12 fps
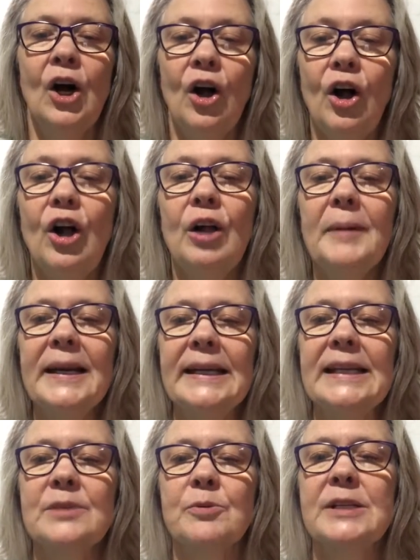All my
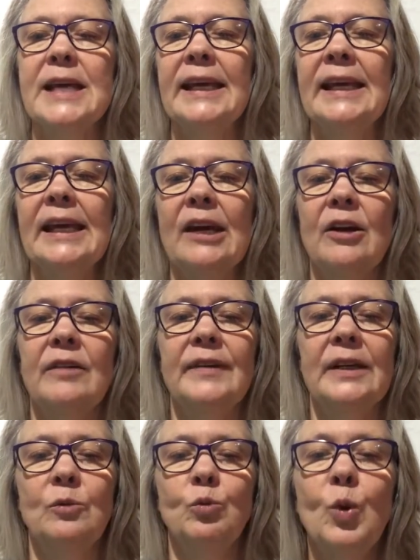needs were taken care of
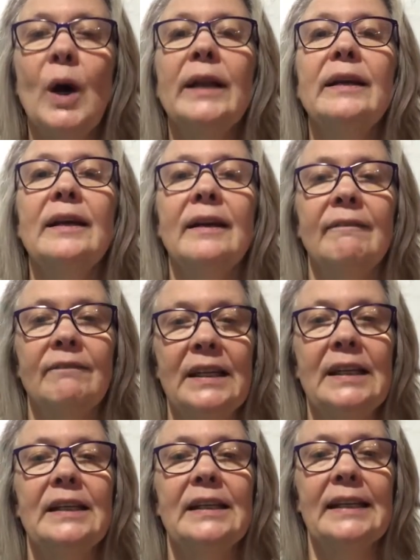in one
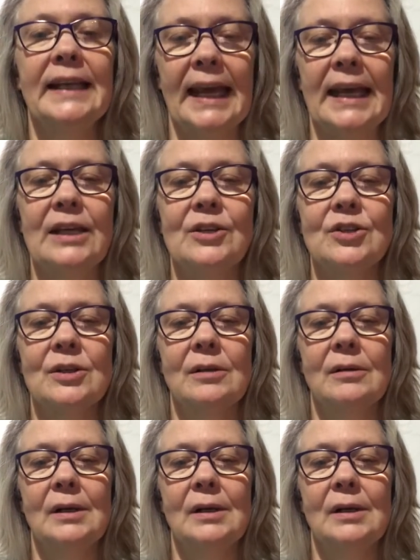convenient cage.